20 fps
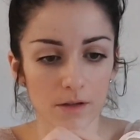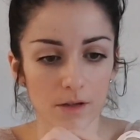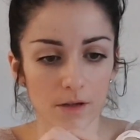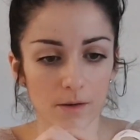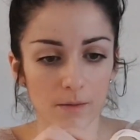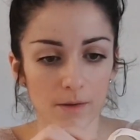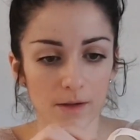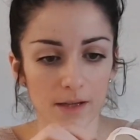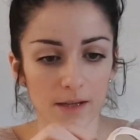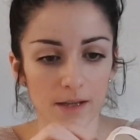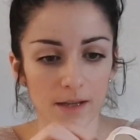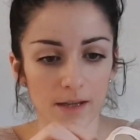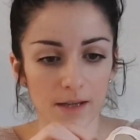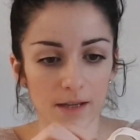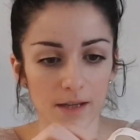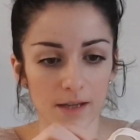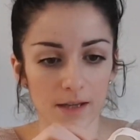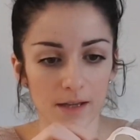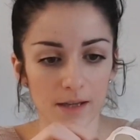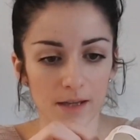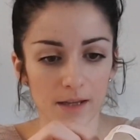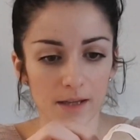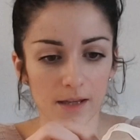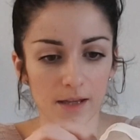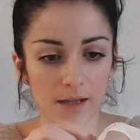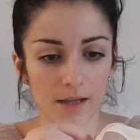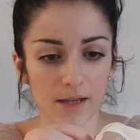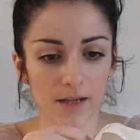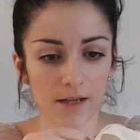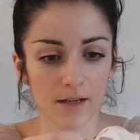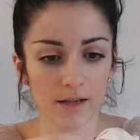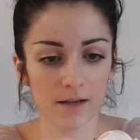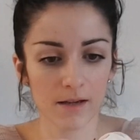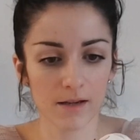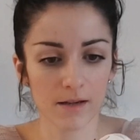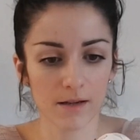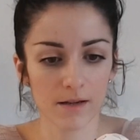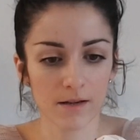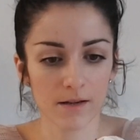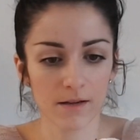go in
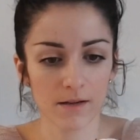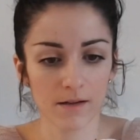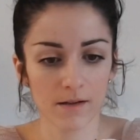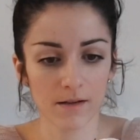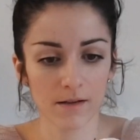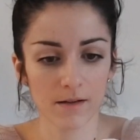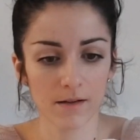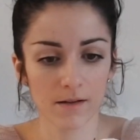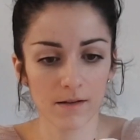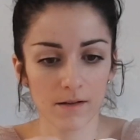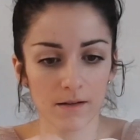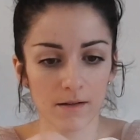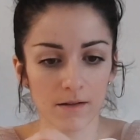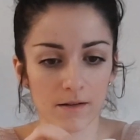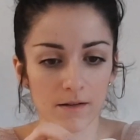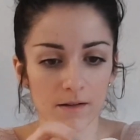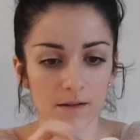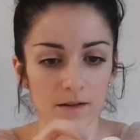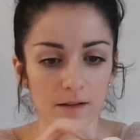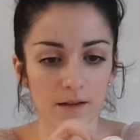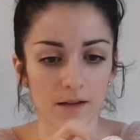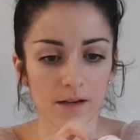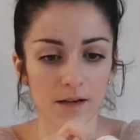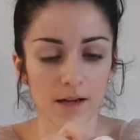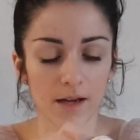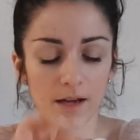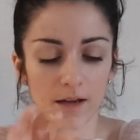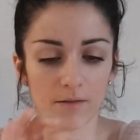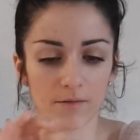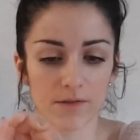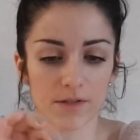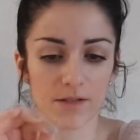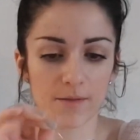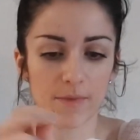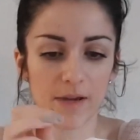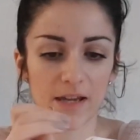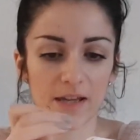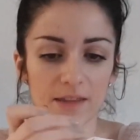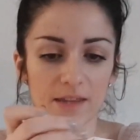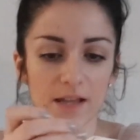and out to
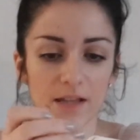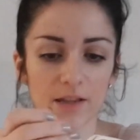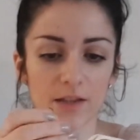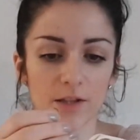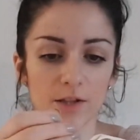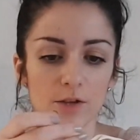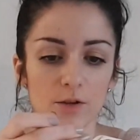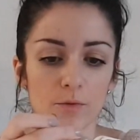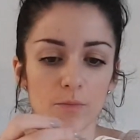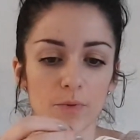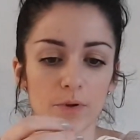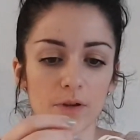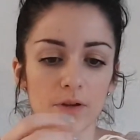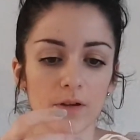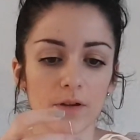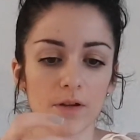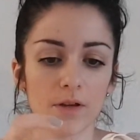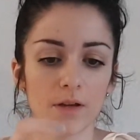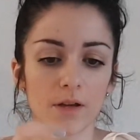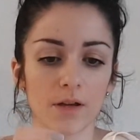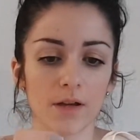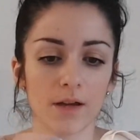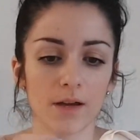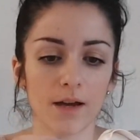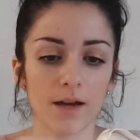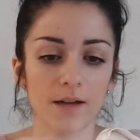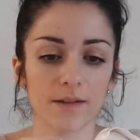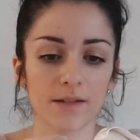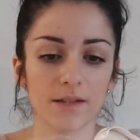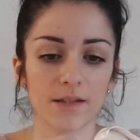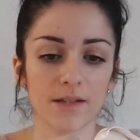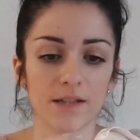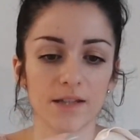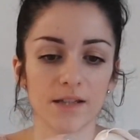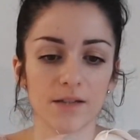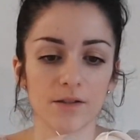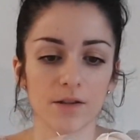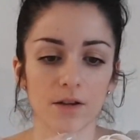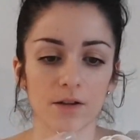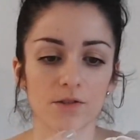make that loop, and then the
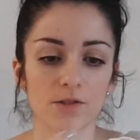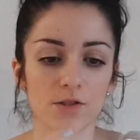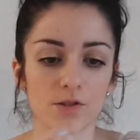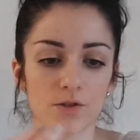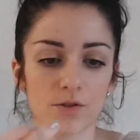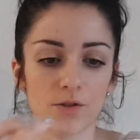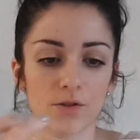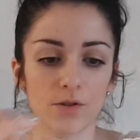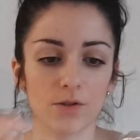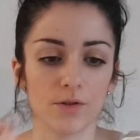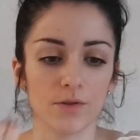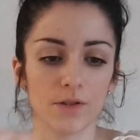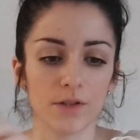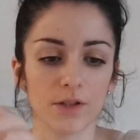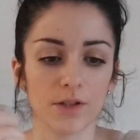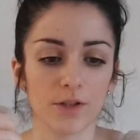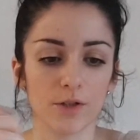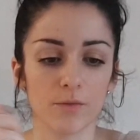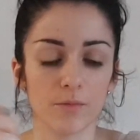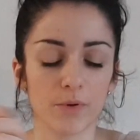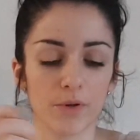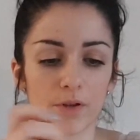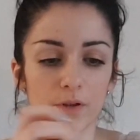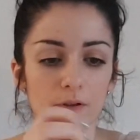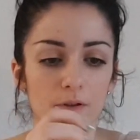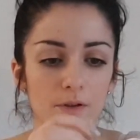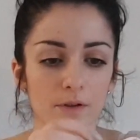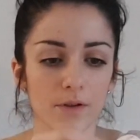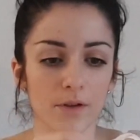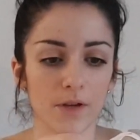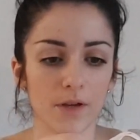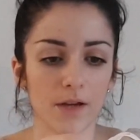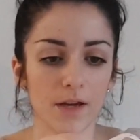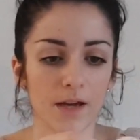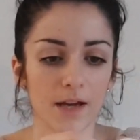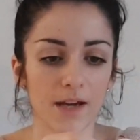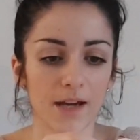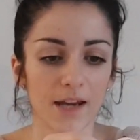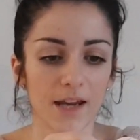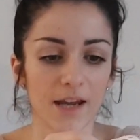needle goes through the loop.
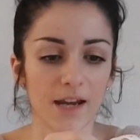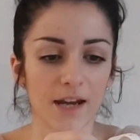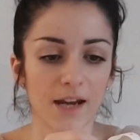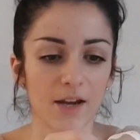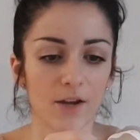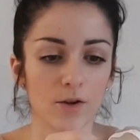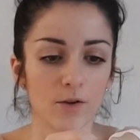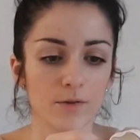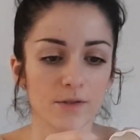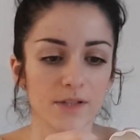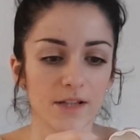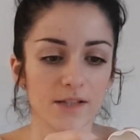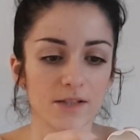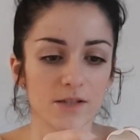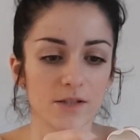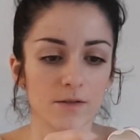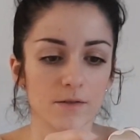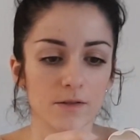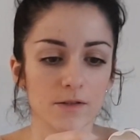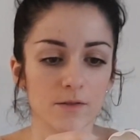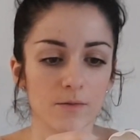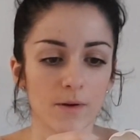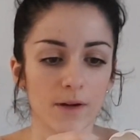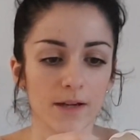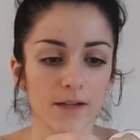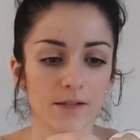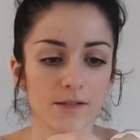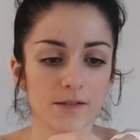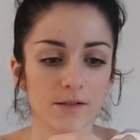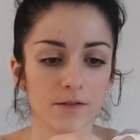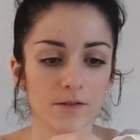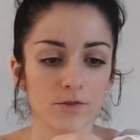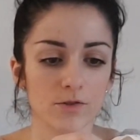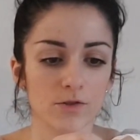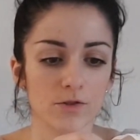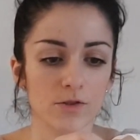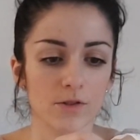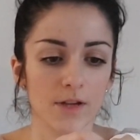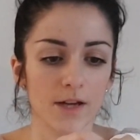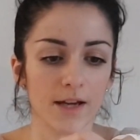And again, I always like to do it twice, so I'll
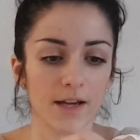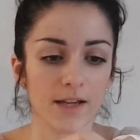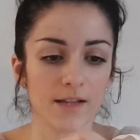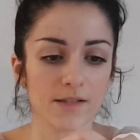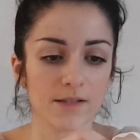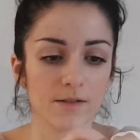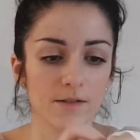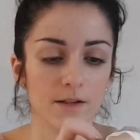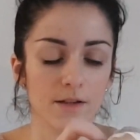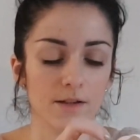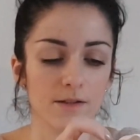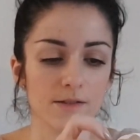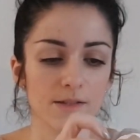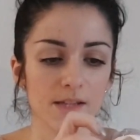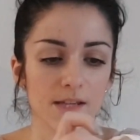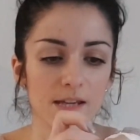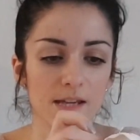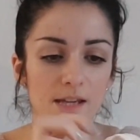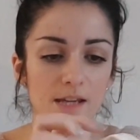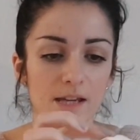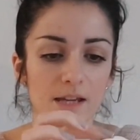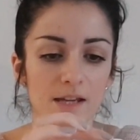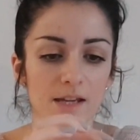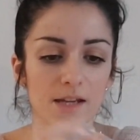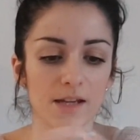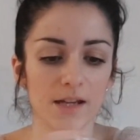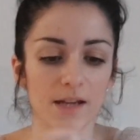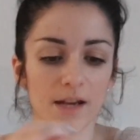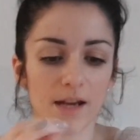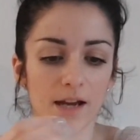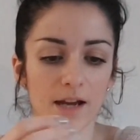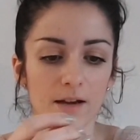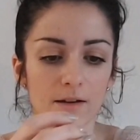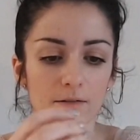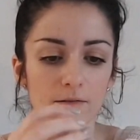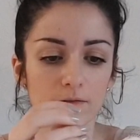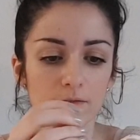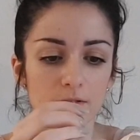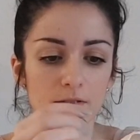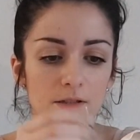just do that again. So it goes in and
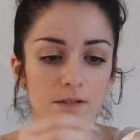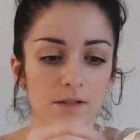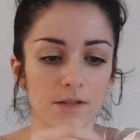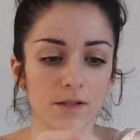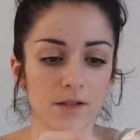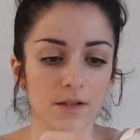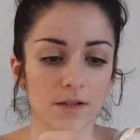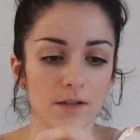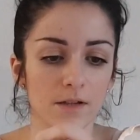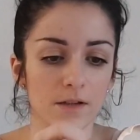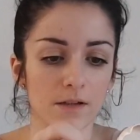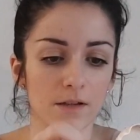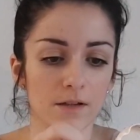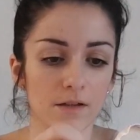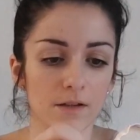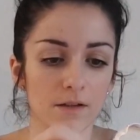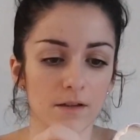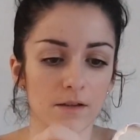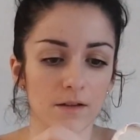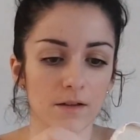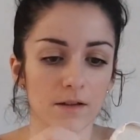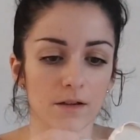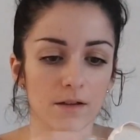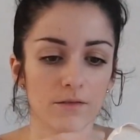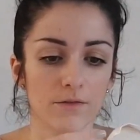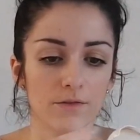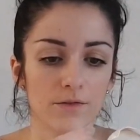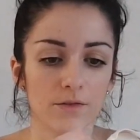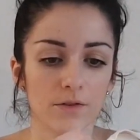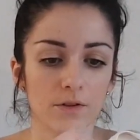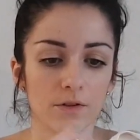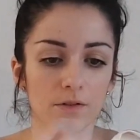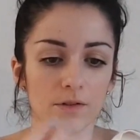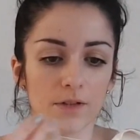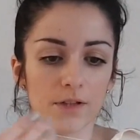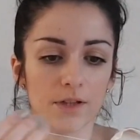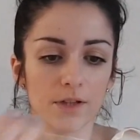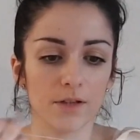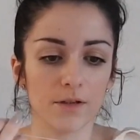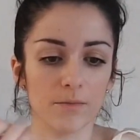out and through
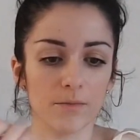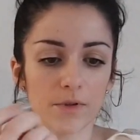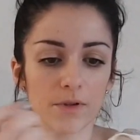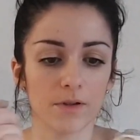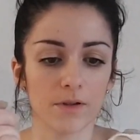the loop.